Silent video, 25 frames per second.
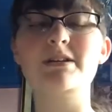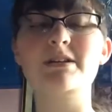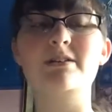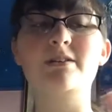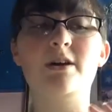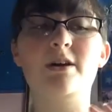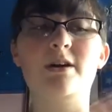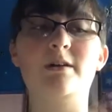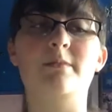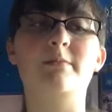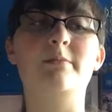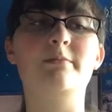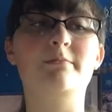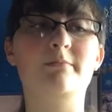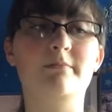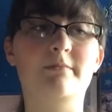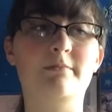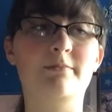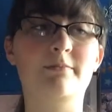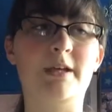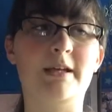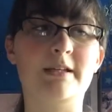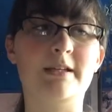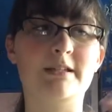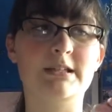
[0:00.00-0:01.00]
Got off
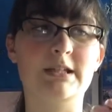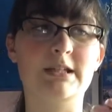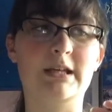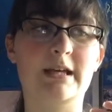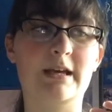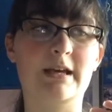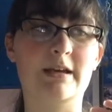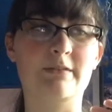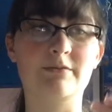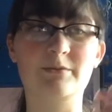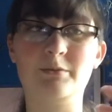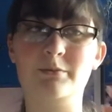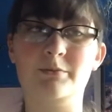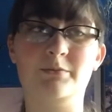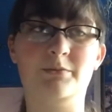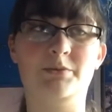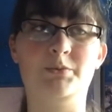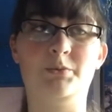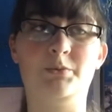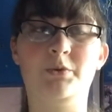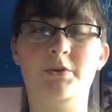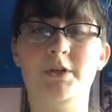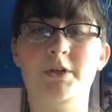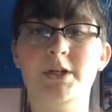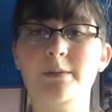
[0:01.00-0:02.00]
plaster, everyone was
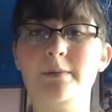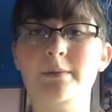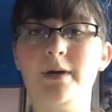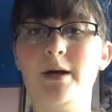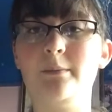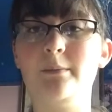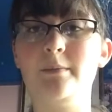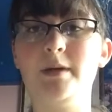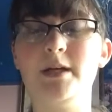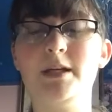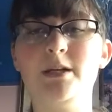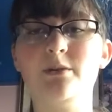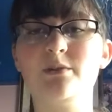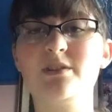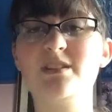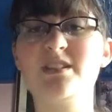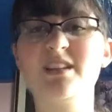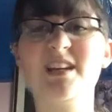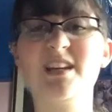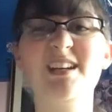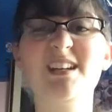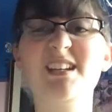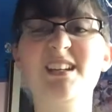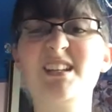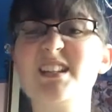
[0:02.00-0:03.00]
worried about me, and I was
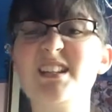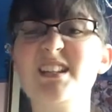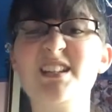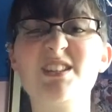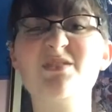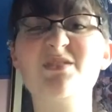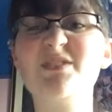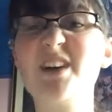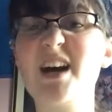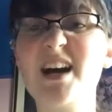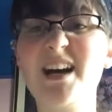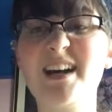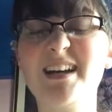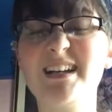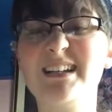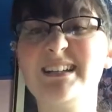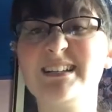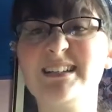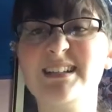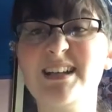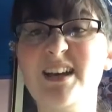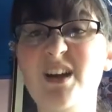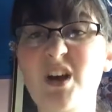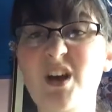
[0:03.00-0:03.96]
like, it's fine.